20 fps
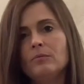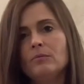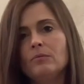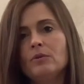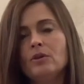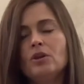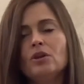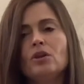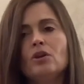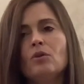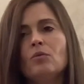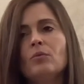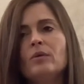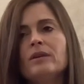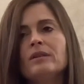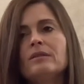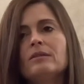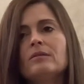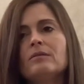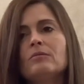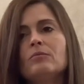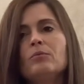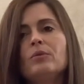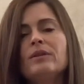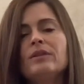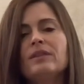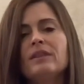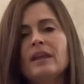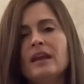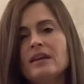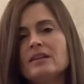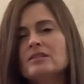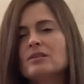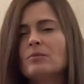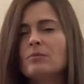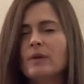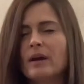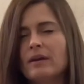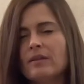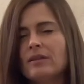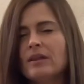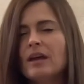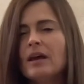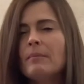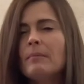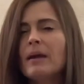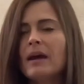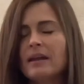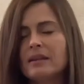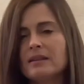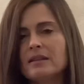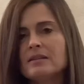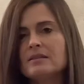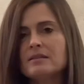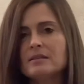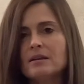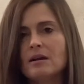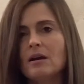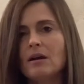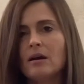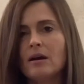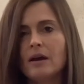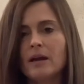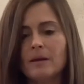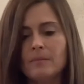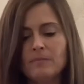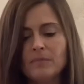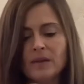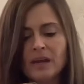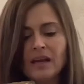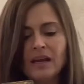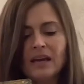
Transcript: with things around them at this time.